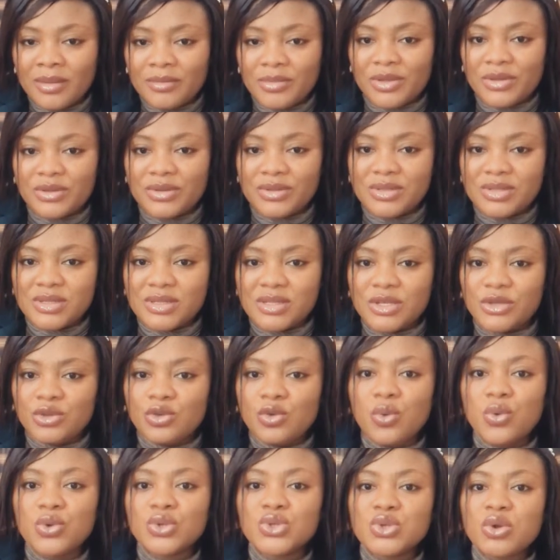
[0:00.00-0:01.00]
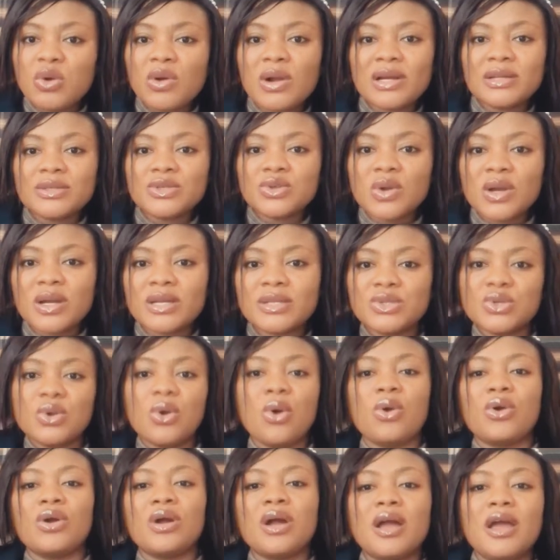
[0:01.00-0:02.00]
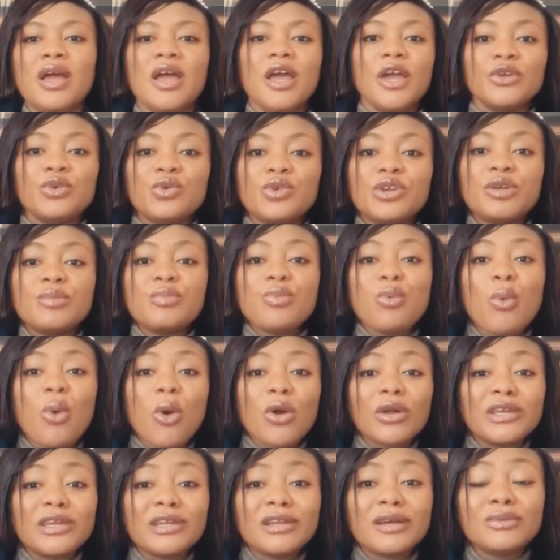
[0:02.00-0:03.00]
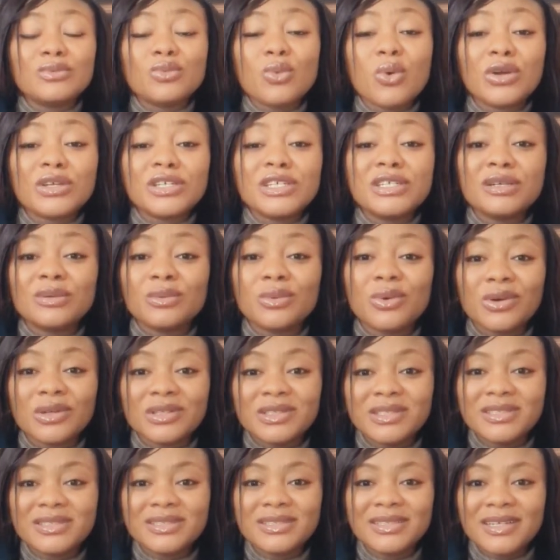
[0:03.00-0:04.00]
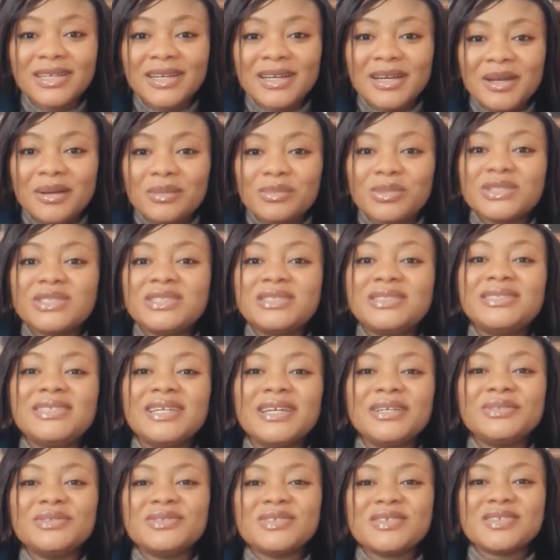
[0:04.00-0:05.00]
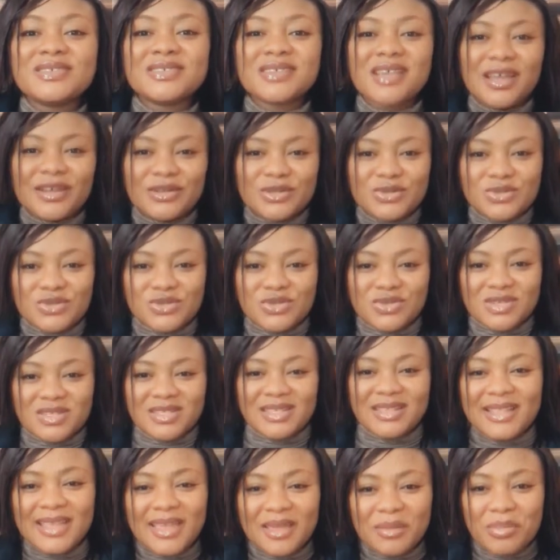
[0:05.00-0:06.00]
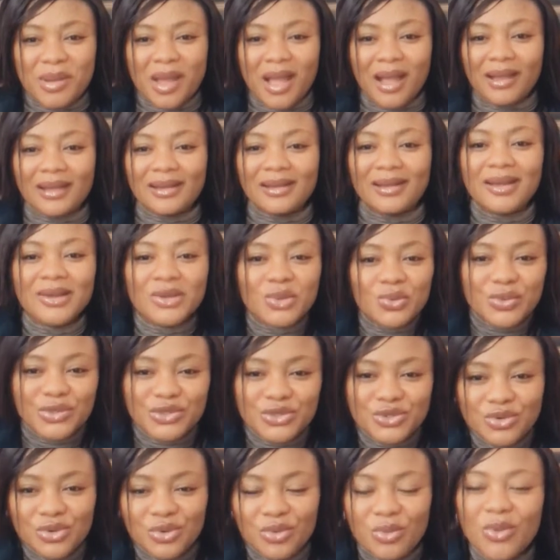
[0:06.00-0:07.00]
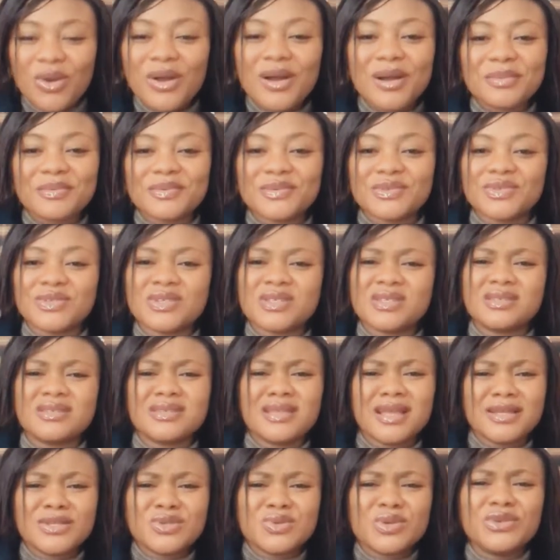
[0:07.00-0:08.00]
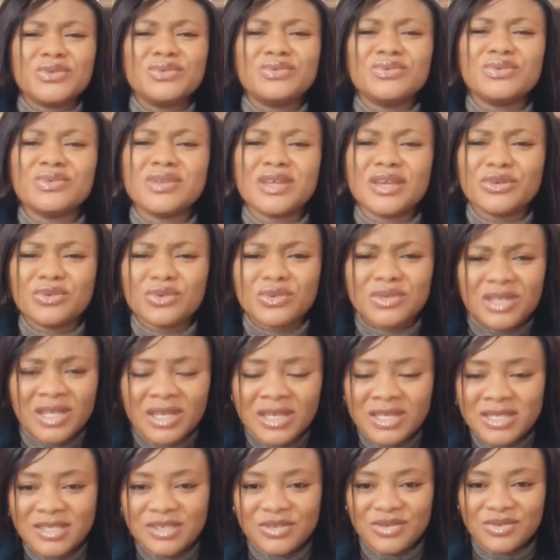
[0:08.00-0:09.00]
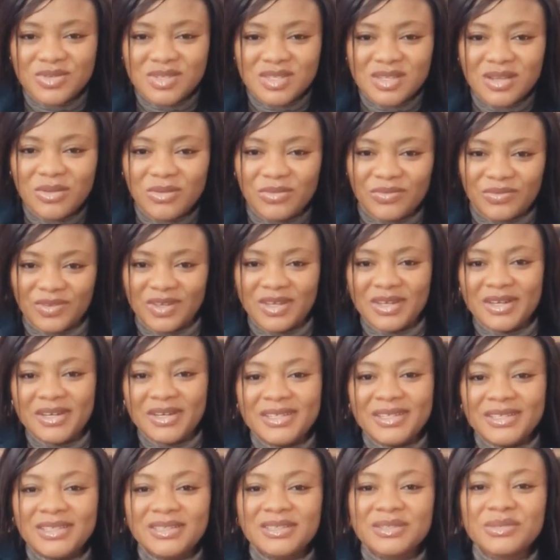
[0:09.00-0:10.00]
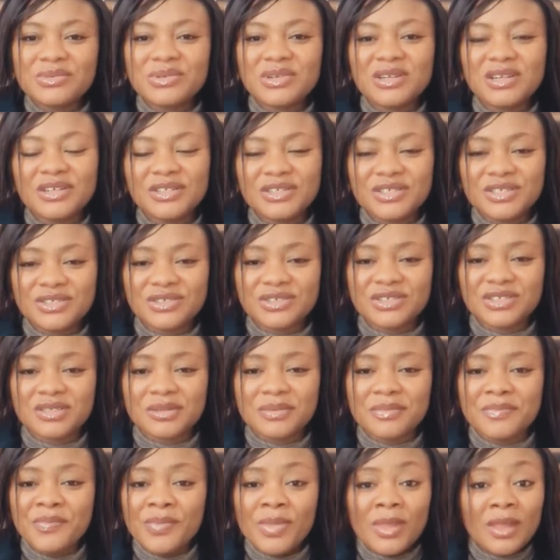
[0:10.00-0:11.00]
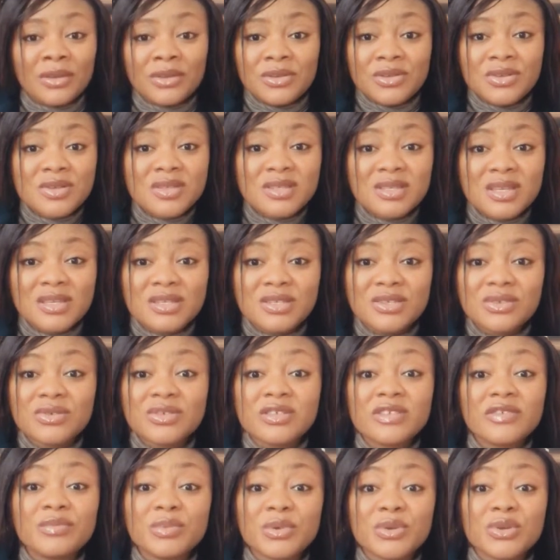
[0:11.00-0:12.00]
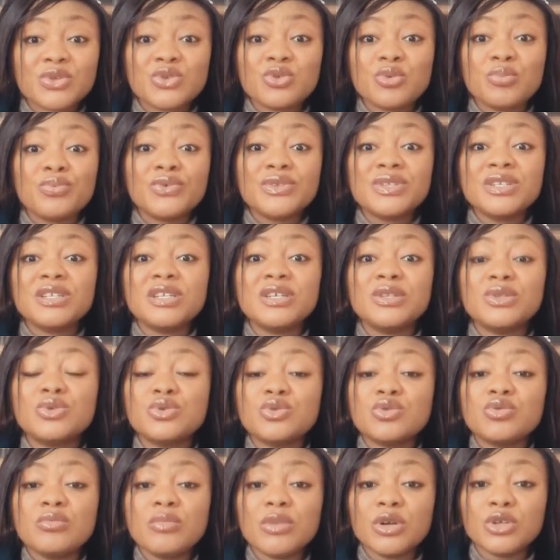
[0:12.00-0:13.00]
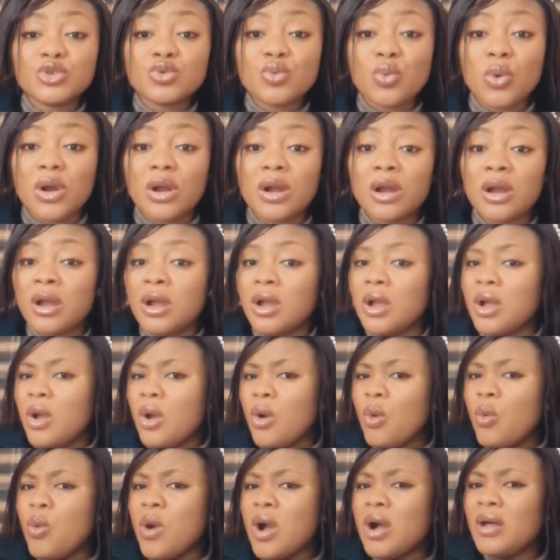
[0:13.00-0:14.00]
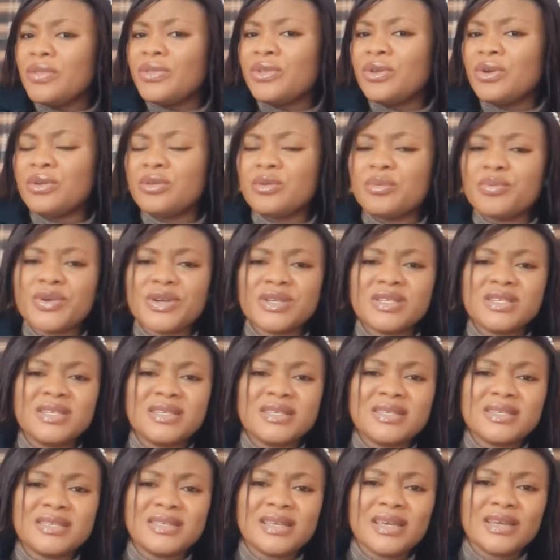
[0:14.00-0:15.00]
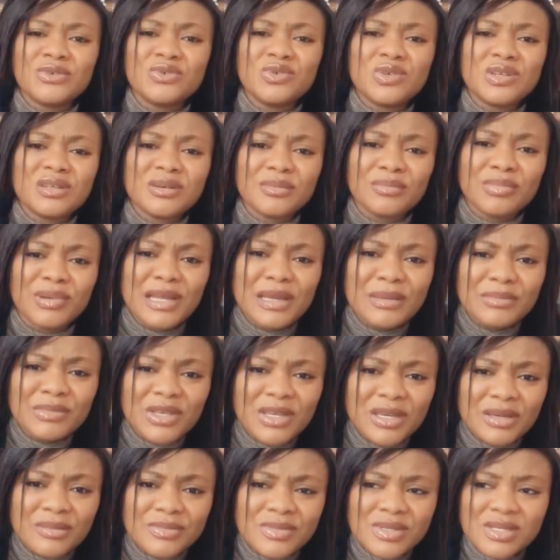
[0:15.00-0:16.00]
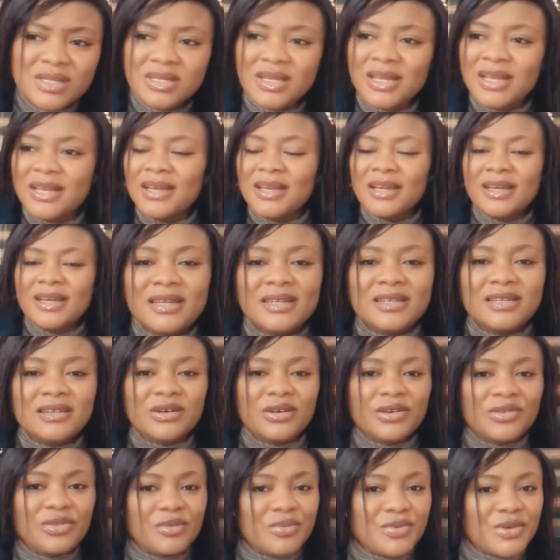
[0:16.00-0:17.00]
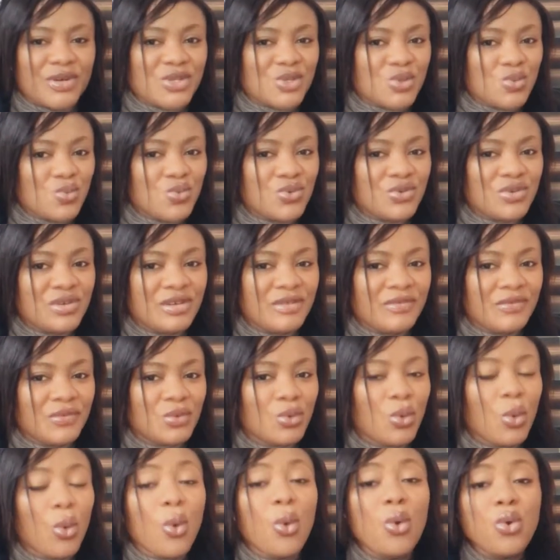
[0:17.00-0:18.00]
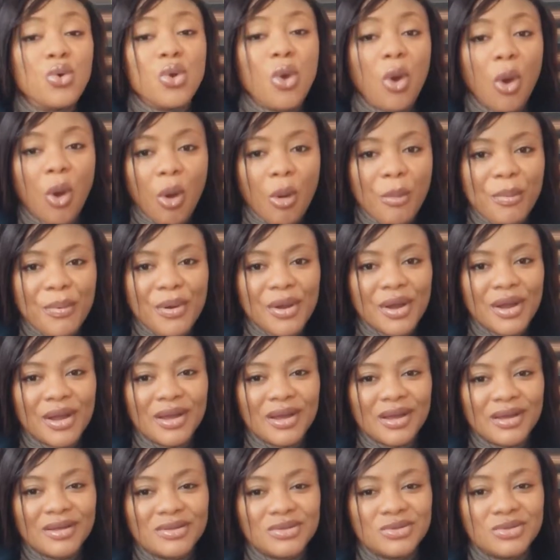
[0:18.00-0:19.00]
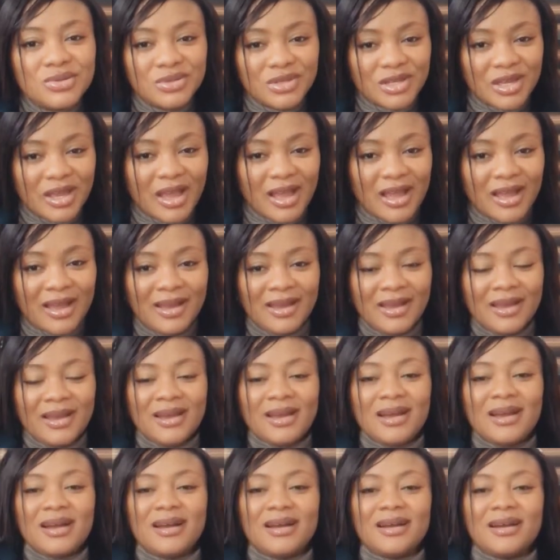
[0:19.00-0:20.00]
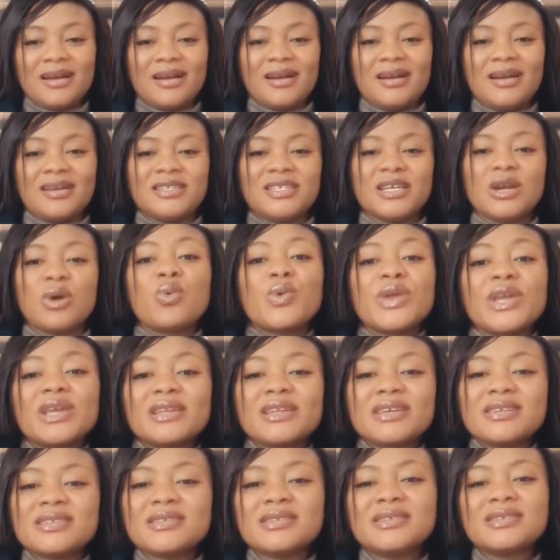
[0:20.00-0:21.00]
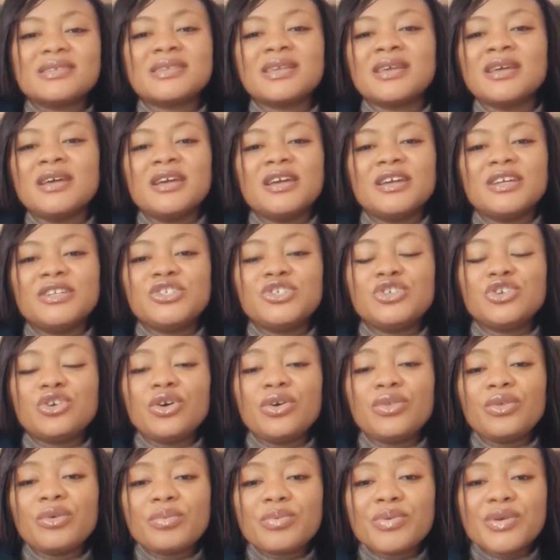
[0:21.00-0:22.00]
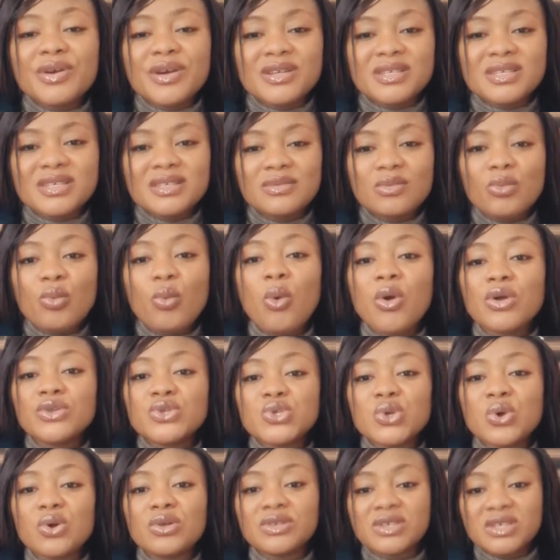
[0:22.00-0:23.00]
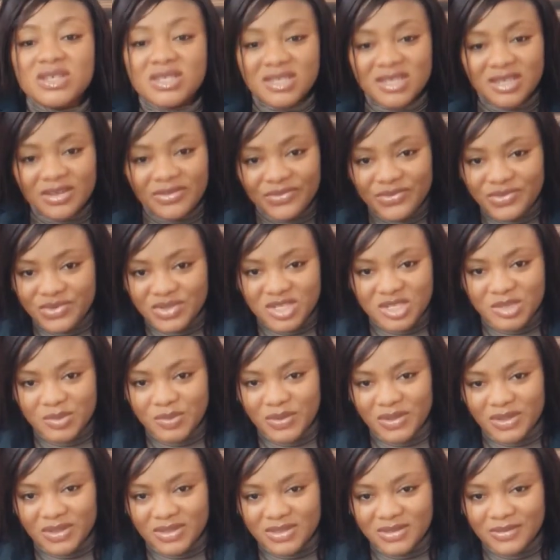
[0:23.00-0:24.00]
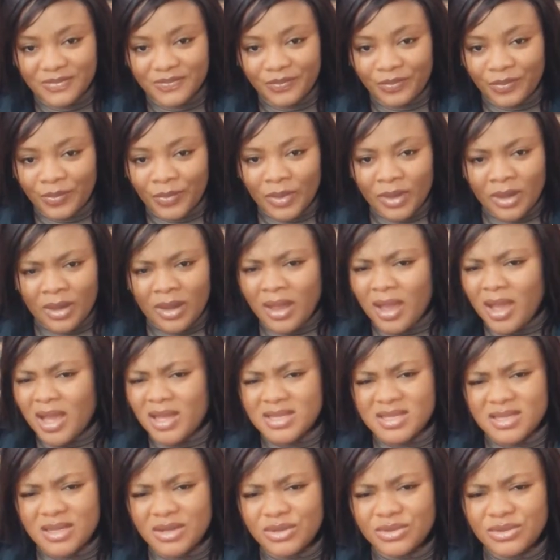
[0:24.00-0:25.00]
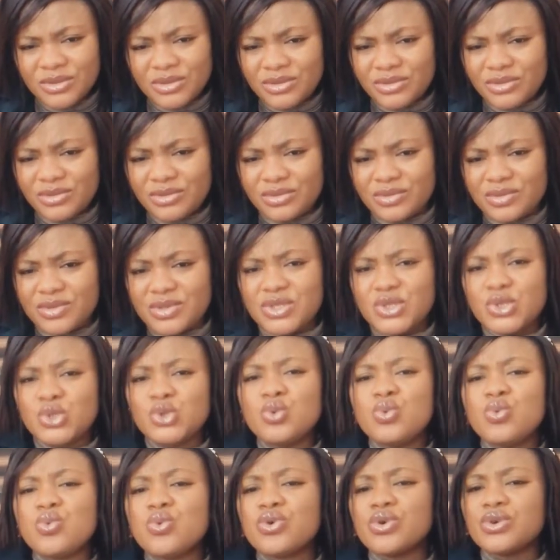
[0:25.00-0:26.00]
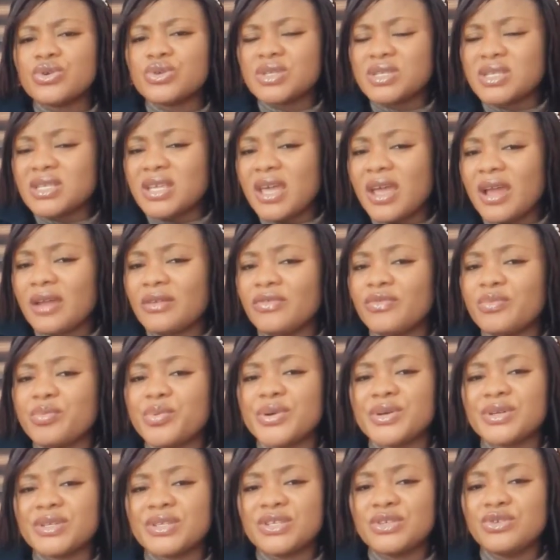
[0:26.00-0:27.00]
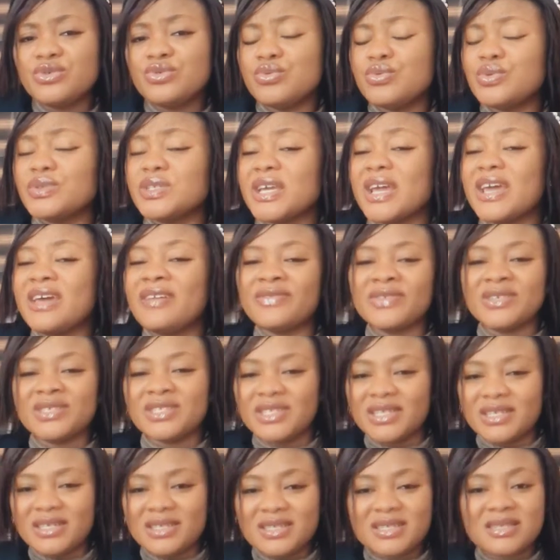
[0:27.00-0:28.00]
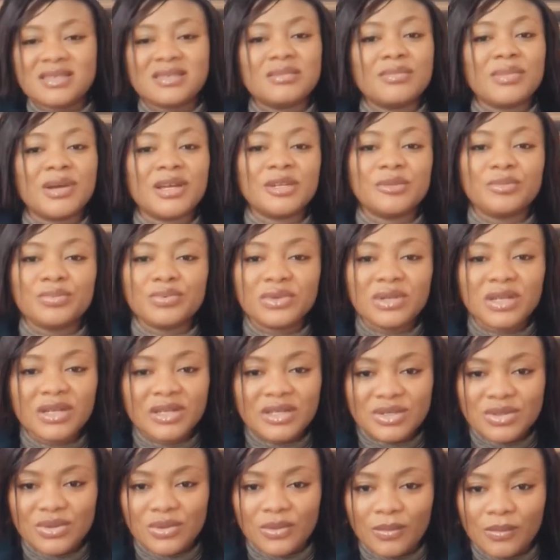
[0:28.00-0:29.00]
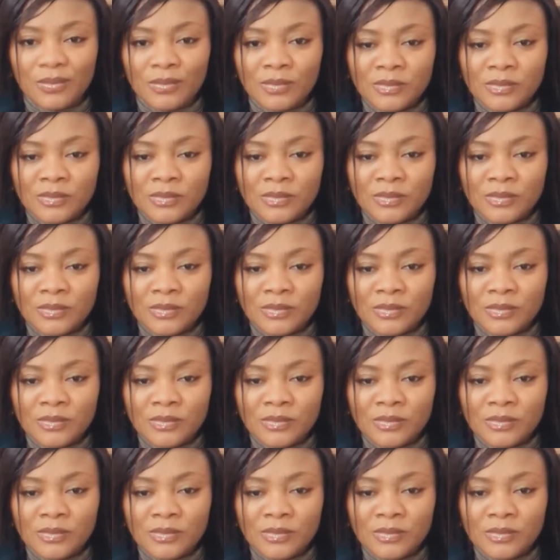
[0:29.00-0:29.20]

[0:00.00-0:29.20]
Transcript: Because you will talk and talk and talk. You keep working and working and working. But the day you decide to just lay back and withdraw, what happens? That's when you know that you're dating yourself in the relationship. You're just dating yourself because you're putting in too much work while the other person is there doing the blame games, the other person wouldn't even own up to their weaknesses. The other person wants all the self-respect. I tell you the truth, the worst kind of person you would ever date is a manipulator.